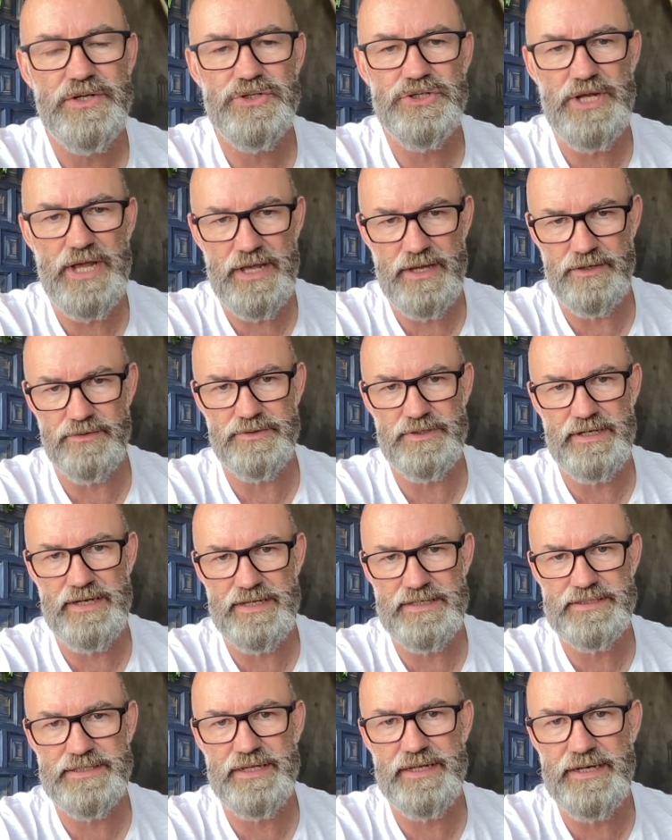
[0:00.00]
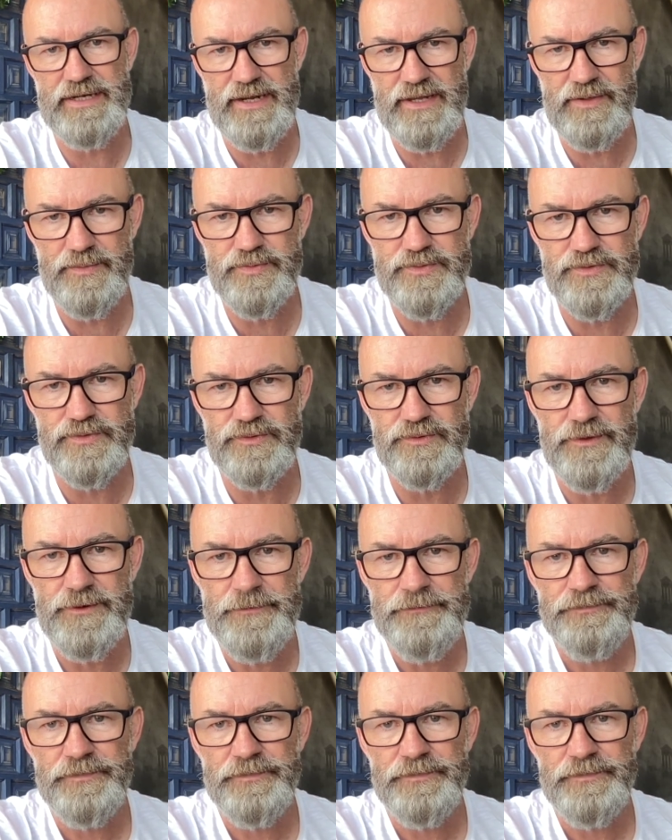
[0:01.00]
shareholder letter in April